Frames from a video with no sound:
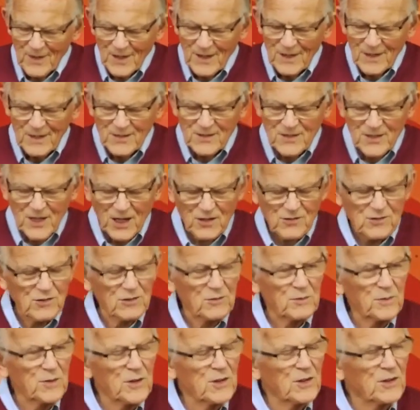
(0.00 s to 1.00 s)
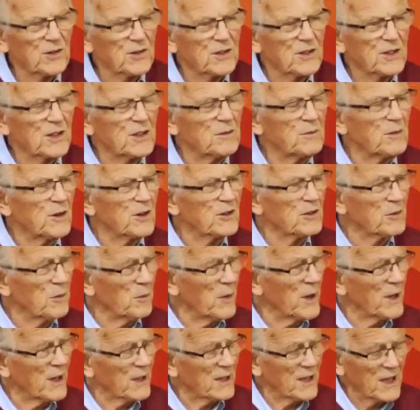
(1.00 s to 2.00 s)
sexual purity, both
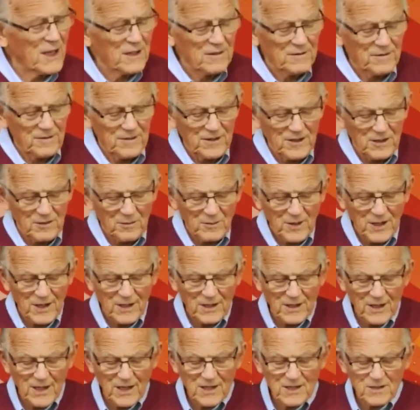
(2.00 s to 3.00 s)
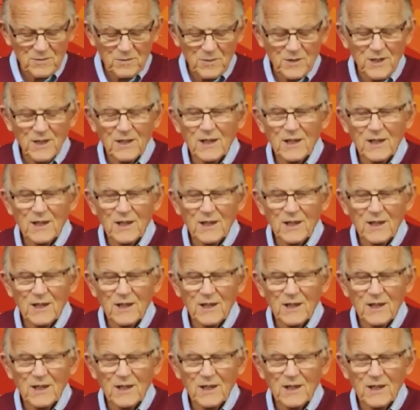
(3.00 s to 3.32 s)
male and female, has been